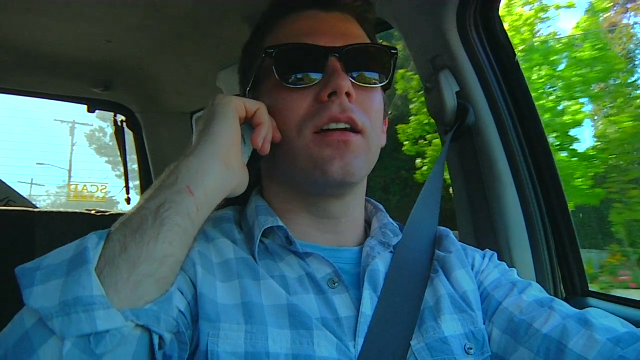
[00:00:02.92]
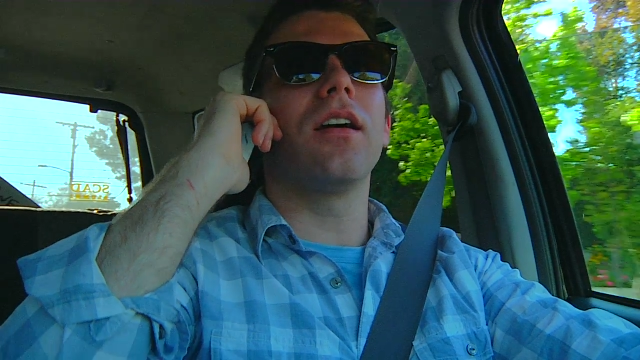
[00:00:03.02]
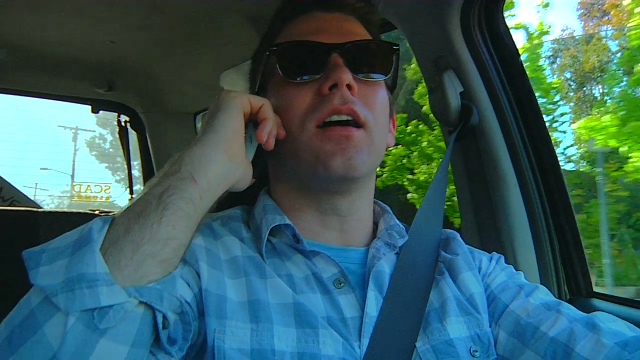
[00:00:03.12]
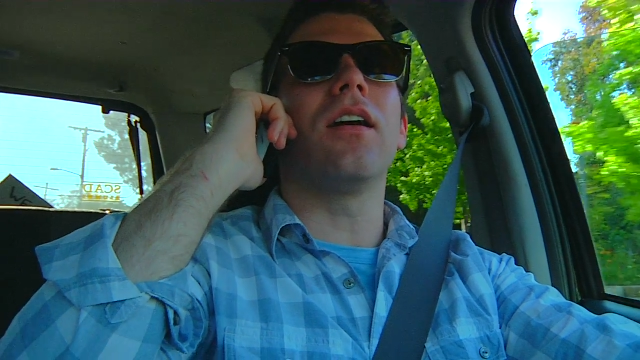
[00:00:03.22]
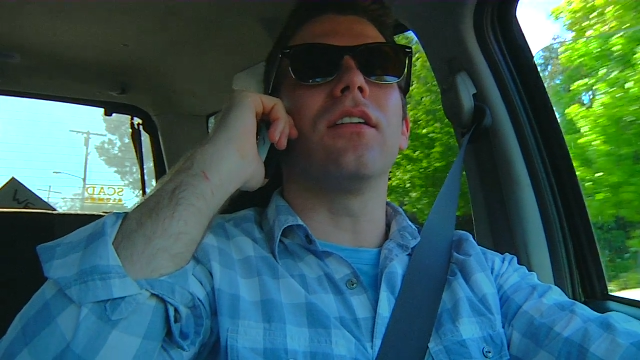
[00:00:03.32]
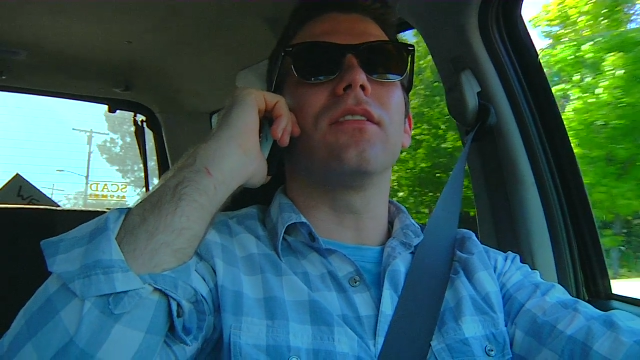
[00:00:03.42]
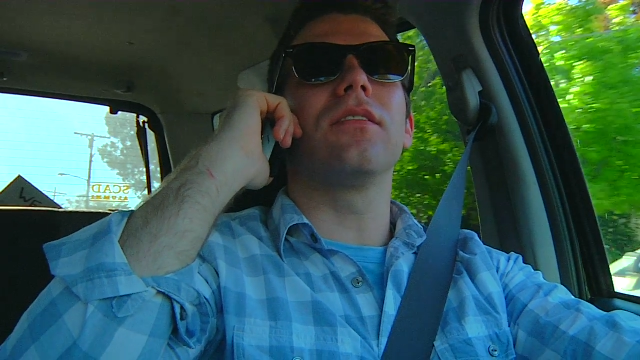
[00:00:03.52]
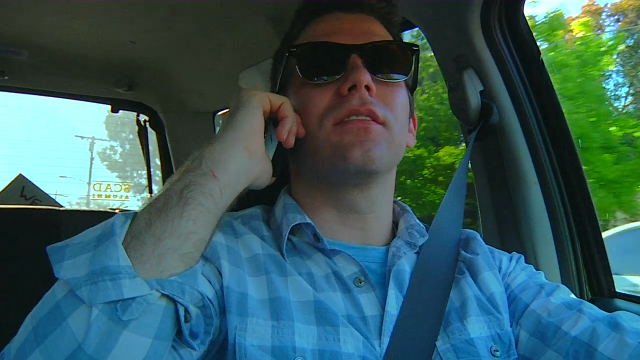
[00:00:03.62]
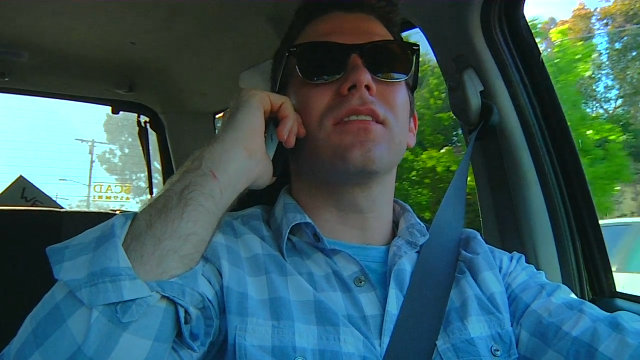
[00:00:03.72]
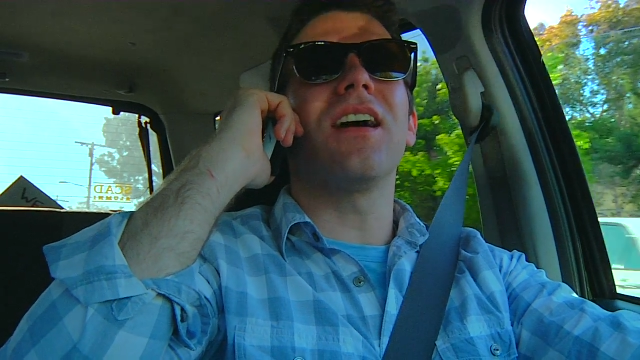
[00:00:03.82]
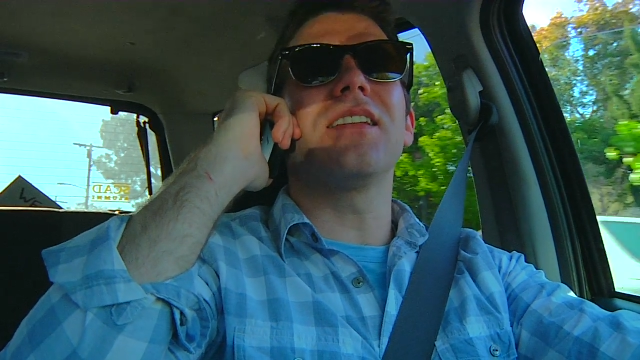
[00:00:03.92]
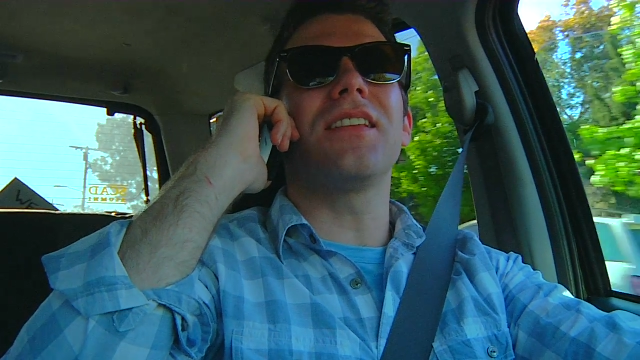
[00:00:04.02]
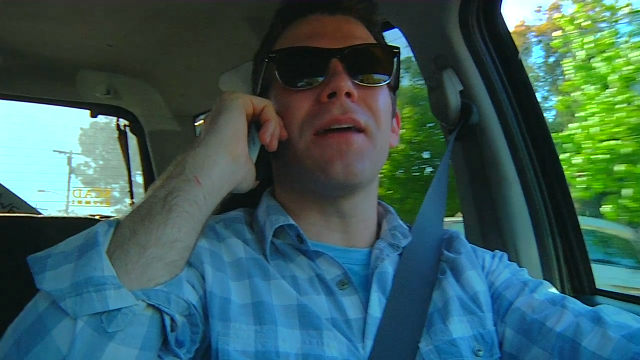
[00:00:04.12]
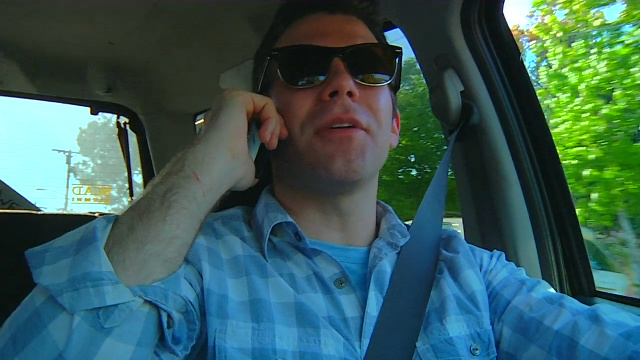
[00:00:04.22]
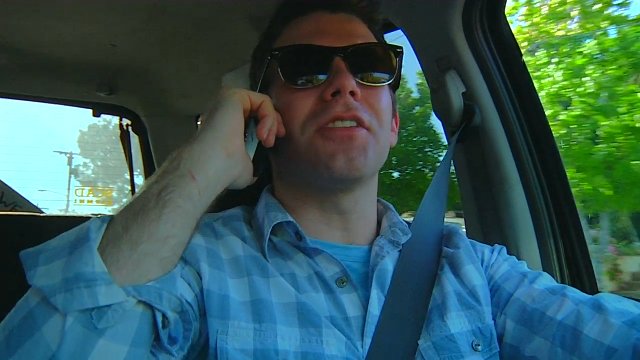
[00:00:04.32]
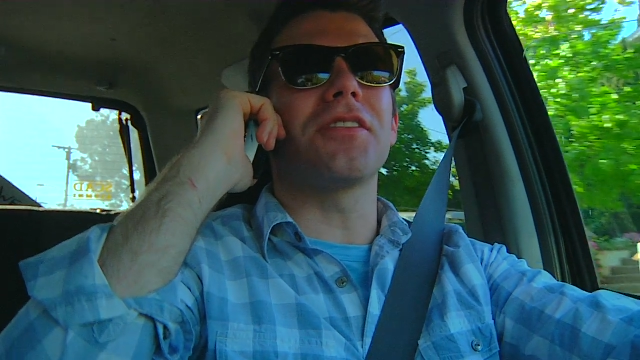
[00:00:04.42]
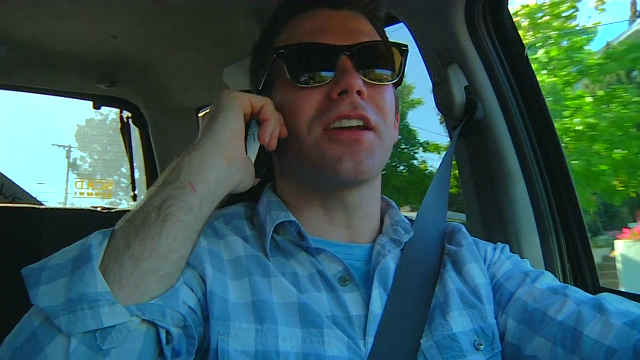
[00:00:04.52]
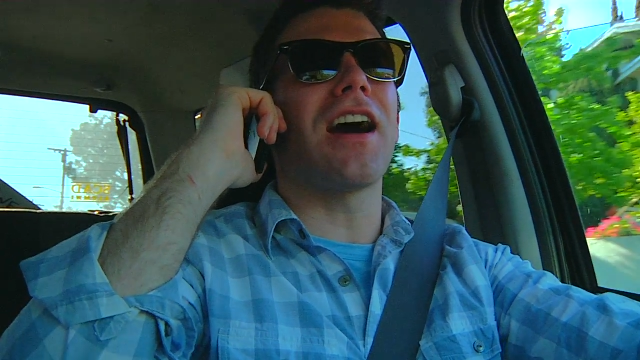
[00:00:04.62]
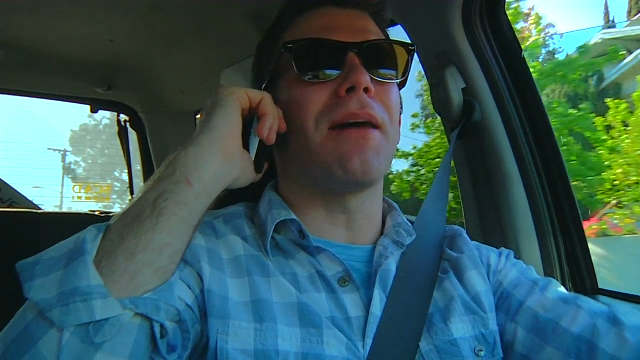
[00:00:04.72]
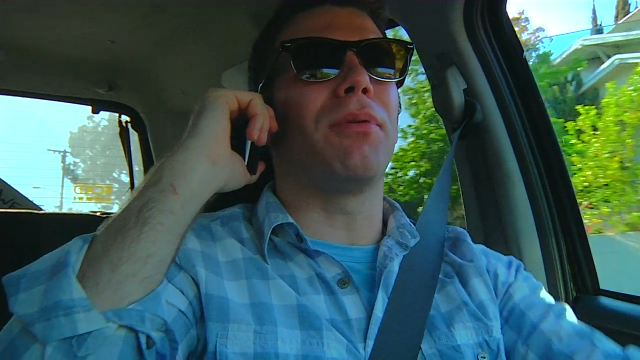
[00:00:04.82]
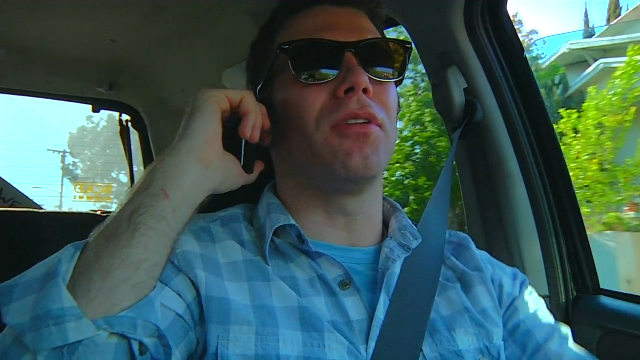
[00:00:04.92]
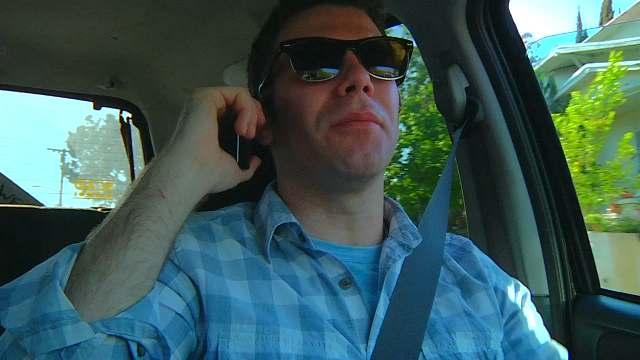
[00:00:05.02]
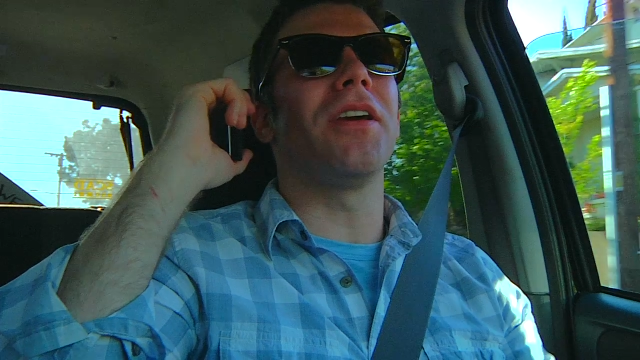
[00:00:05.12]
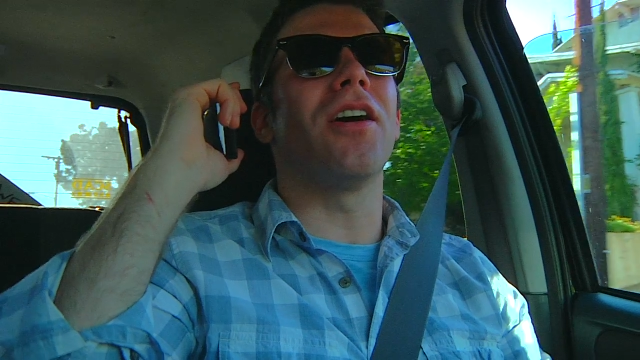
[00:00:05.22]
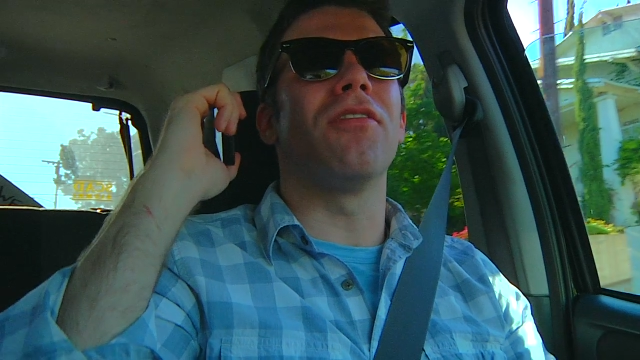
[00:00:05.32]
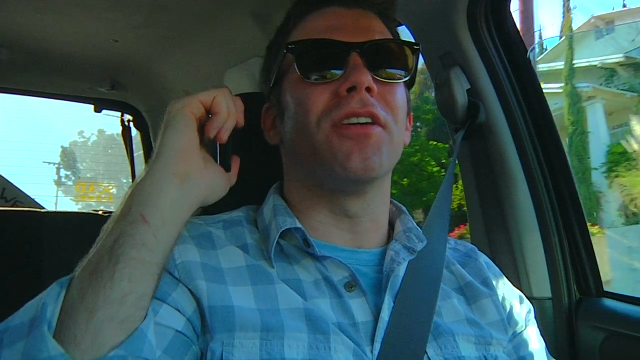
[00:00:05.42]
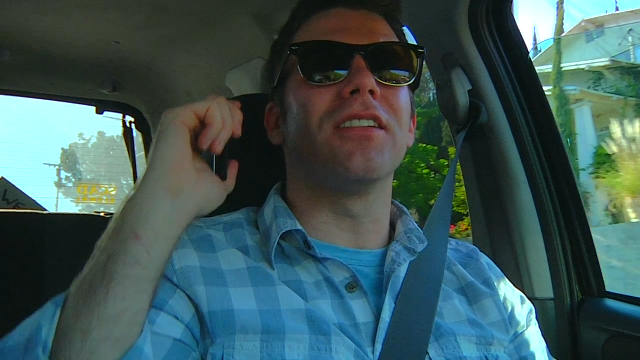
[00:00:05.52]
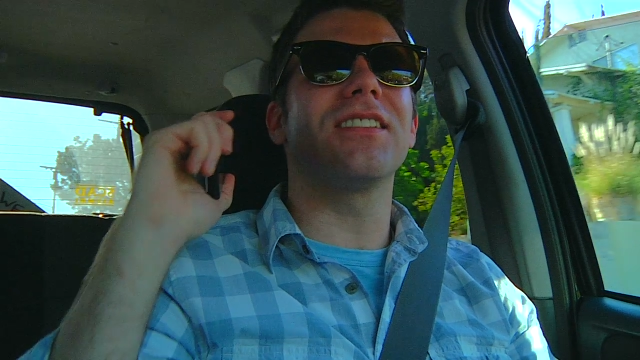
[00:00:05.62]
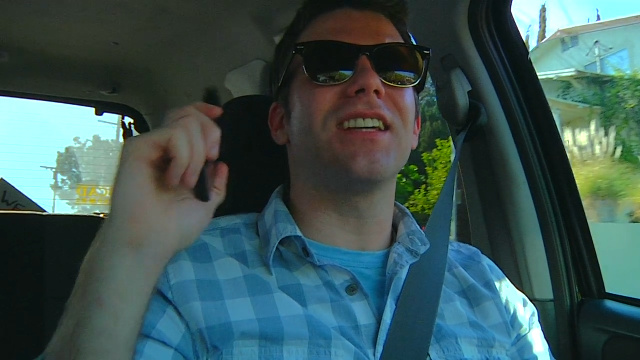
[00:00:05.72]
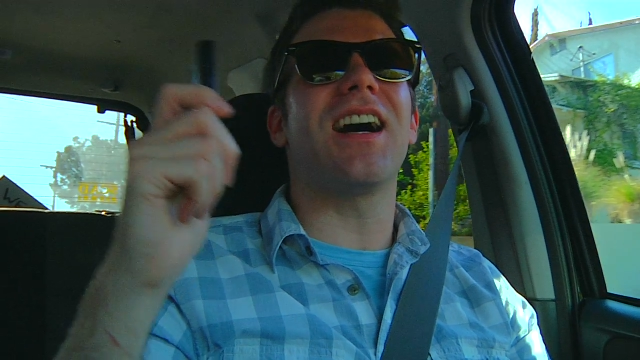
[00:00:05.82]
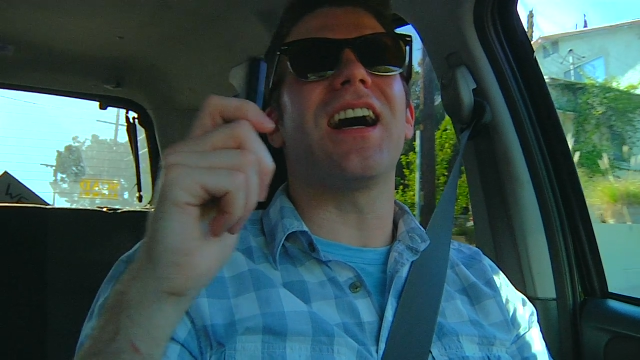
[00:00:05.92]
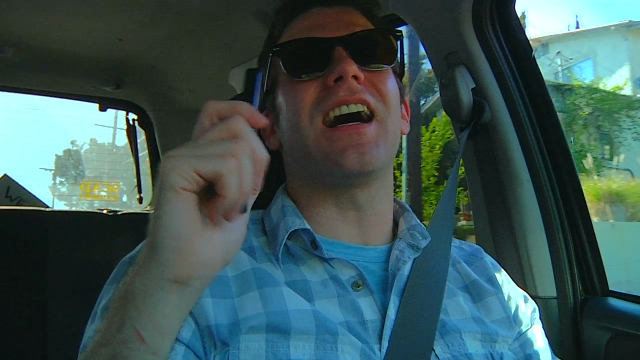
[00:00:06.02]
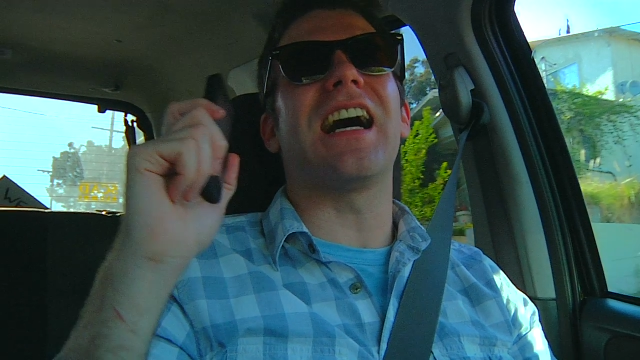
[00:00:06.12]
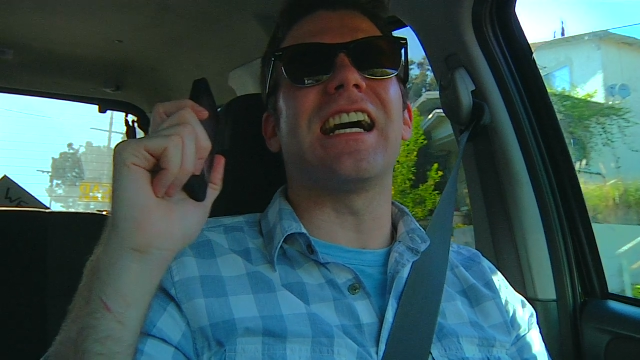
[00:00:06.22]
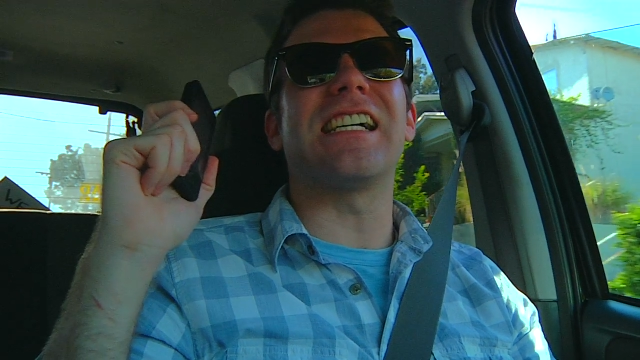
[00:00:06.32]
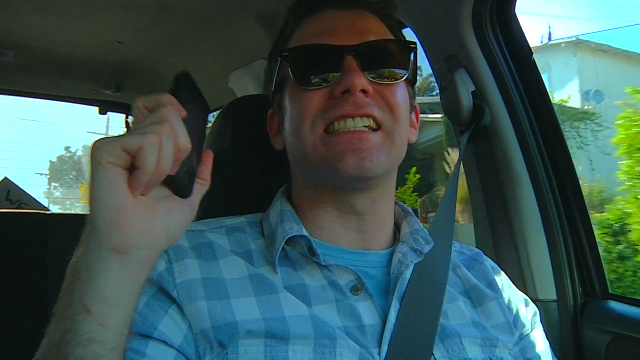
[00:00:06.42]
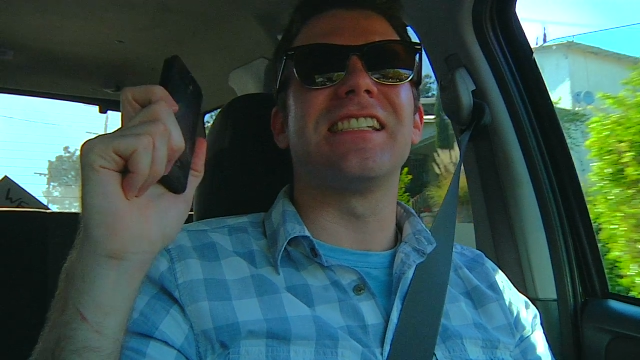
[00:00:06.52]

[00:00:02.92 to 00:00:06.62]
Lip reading: Oh, damn it, there's a cop pulling me over. Ah!